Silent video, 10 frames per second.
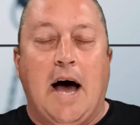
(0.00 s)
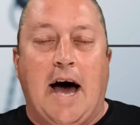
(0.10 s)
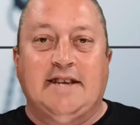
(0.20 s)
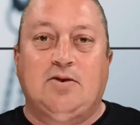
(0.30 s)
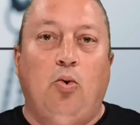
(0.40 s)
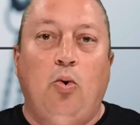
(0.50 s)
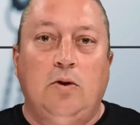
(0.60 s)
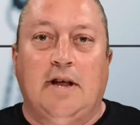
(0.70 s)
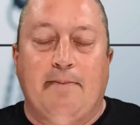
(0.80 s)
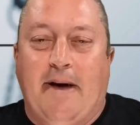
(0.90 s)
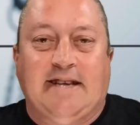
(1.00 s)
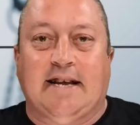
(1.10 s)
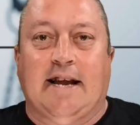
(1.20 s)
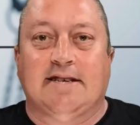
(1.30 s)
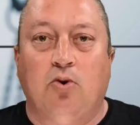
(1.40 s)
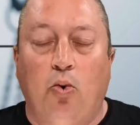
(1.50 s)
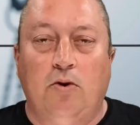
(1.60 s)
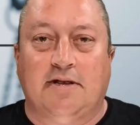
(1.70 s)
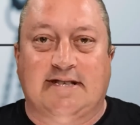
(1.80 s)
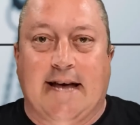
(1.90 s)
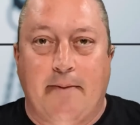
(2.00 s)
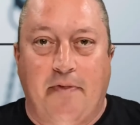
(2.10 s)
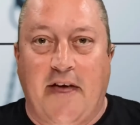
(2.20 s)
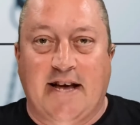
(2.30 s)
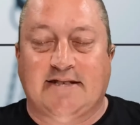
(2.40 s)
And it's all the same thing.